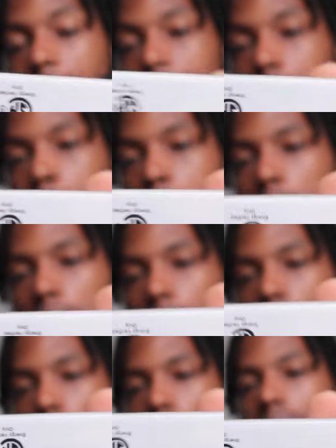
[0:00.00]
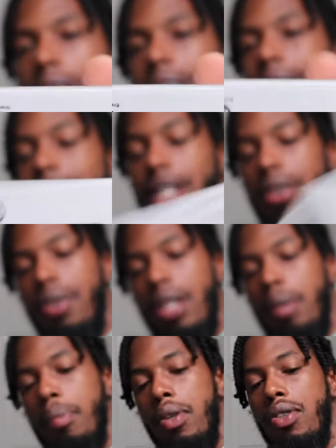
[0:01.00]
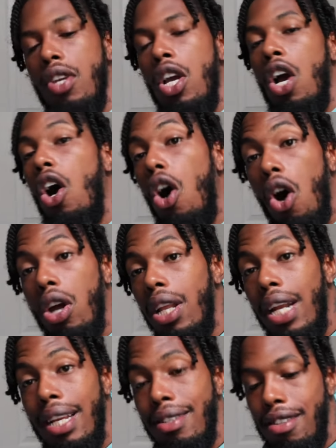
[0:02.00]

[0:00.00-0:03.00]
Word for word: at the barcodes and the serial numbers, all of that